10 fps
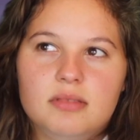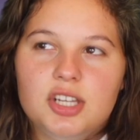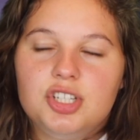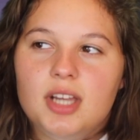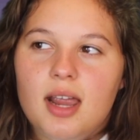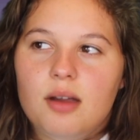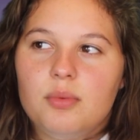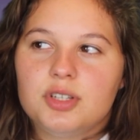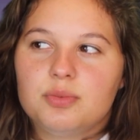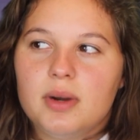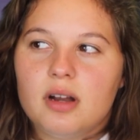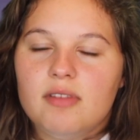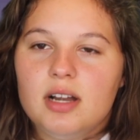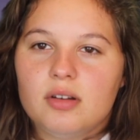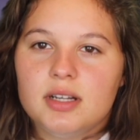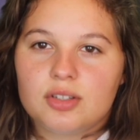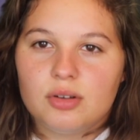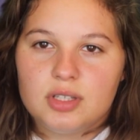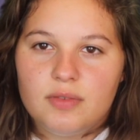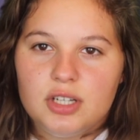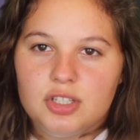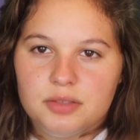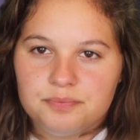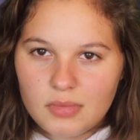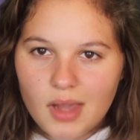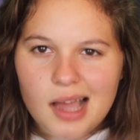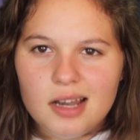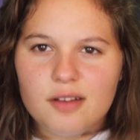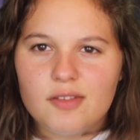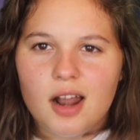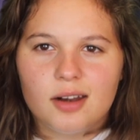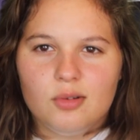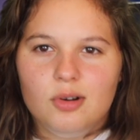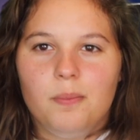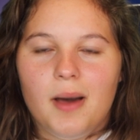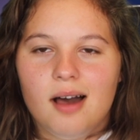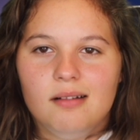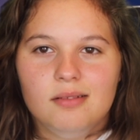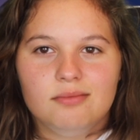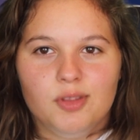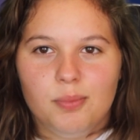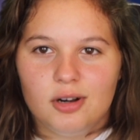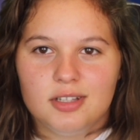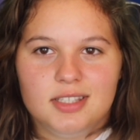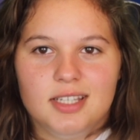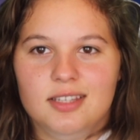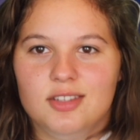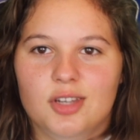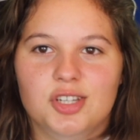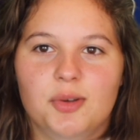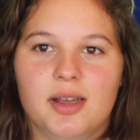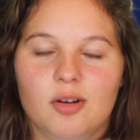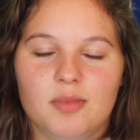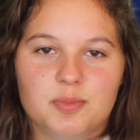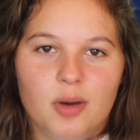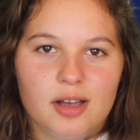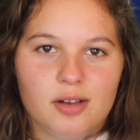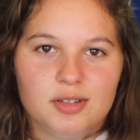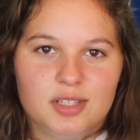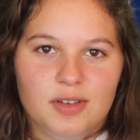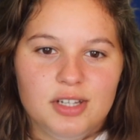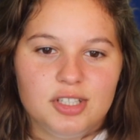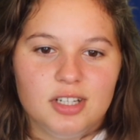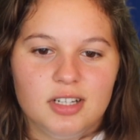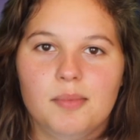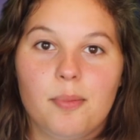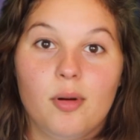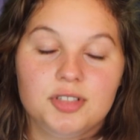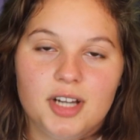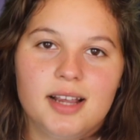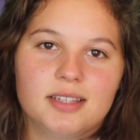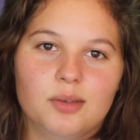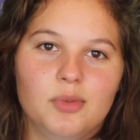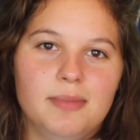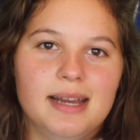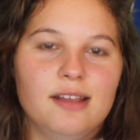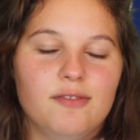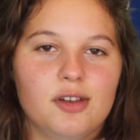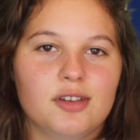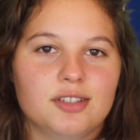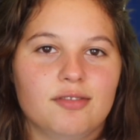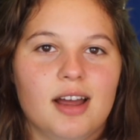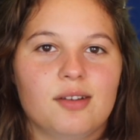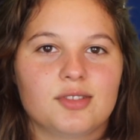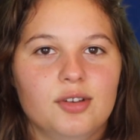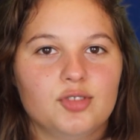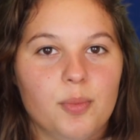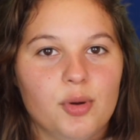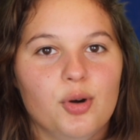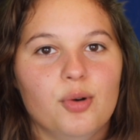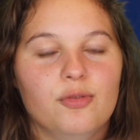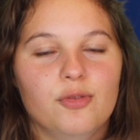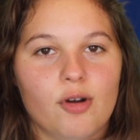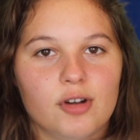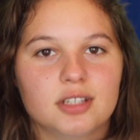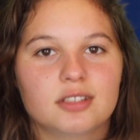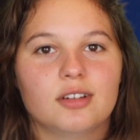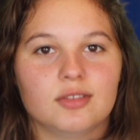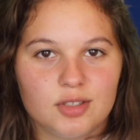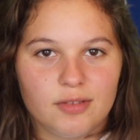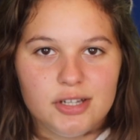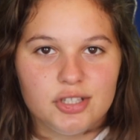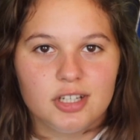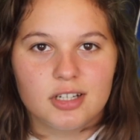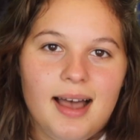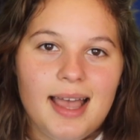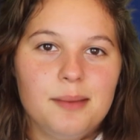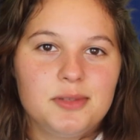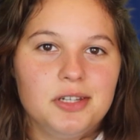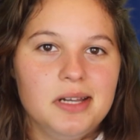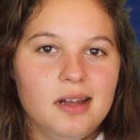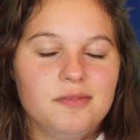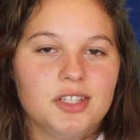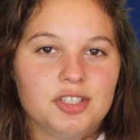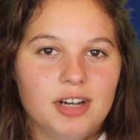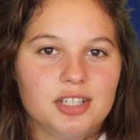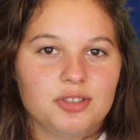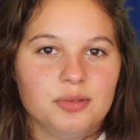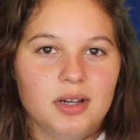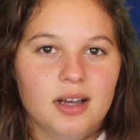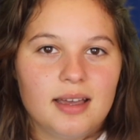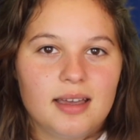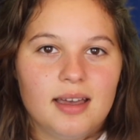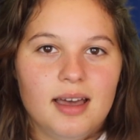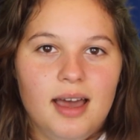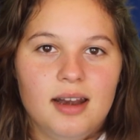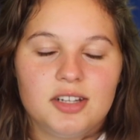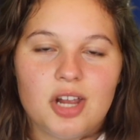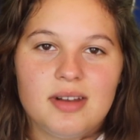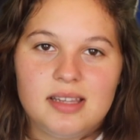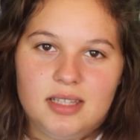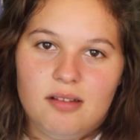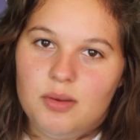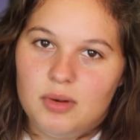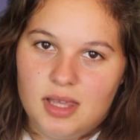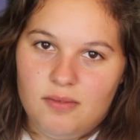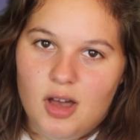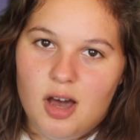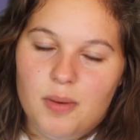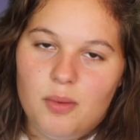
This year was when I really got into conservation. I love learning all about the policy, the socioeconomics behind conservation. My projects were mainly focused around tropical forest conservation. I absolutely love the terrestrial work, and I don't necessarily want to give it up.